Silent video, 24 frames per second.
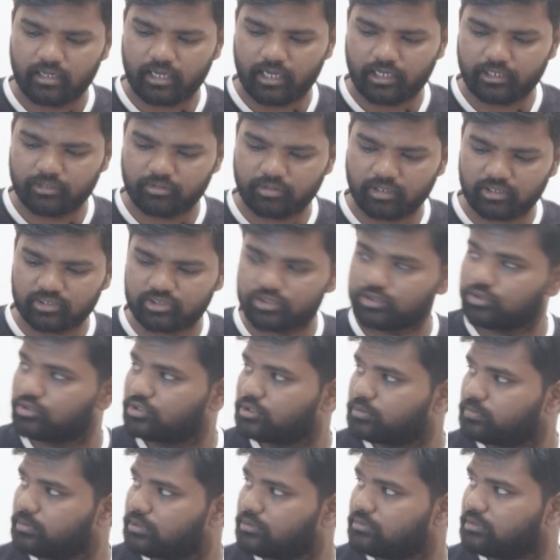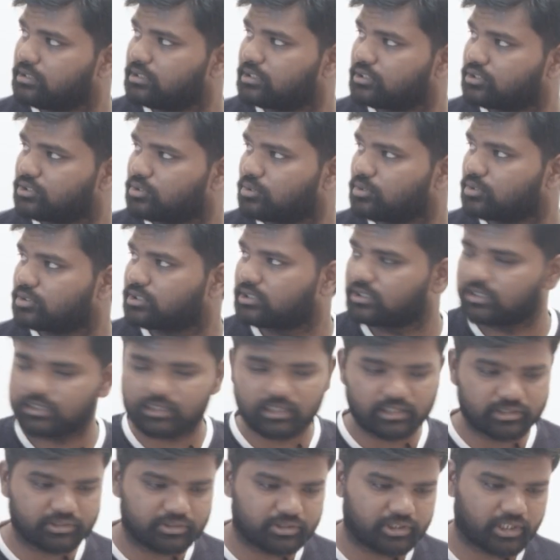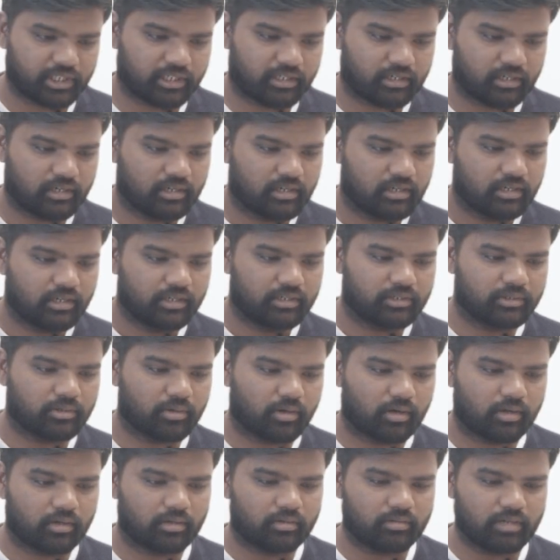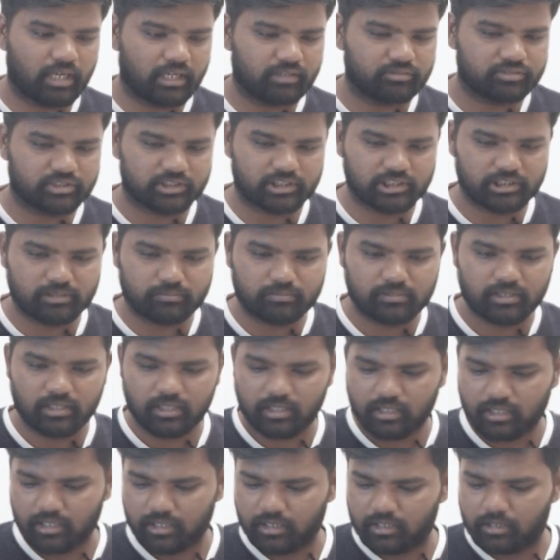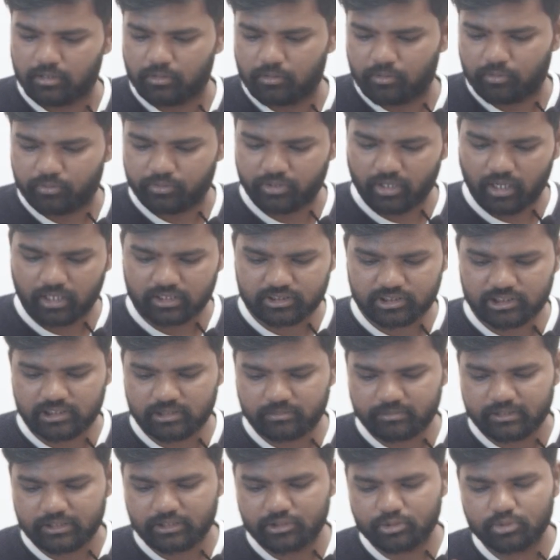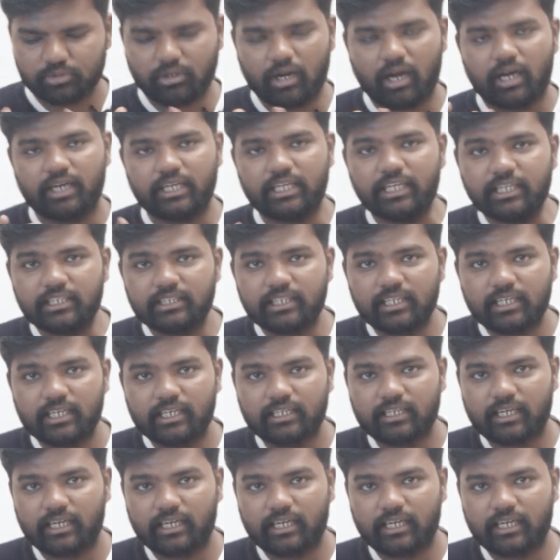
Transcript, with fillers: and you can switch between the sources and check your live stream we are streaming through our Ethernet